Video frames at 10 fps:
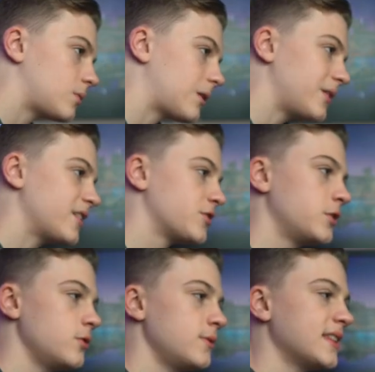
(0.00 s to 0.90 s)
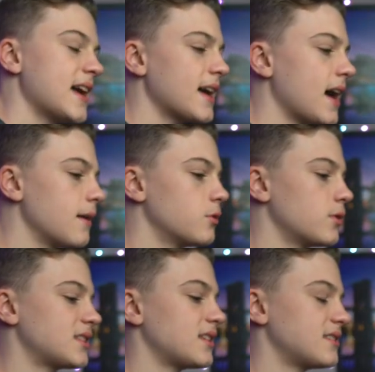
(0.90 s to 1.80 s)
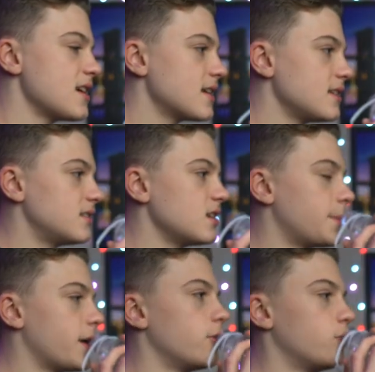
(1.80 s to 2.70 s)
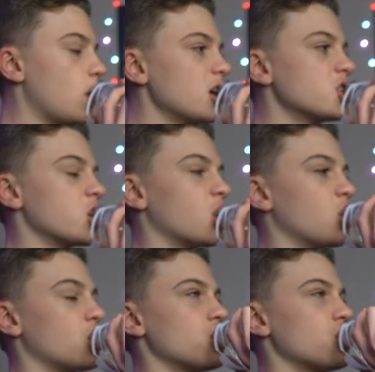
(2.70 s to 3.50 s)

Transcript: While you guys are doing that, I'm going to take a sip of water.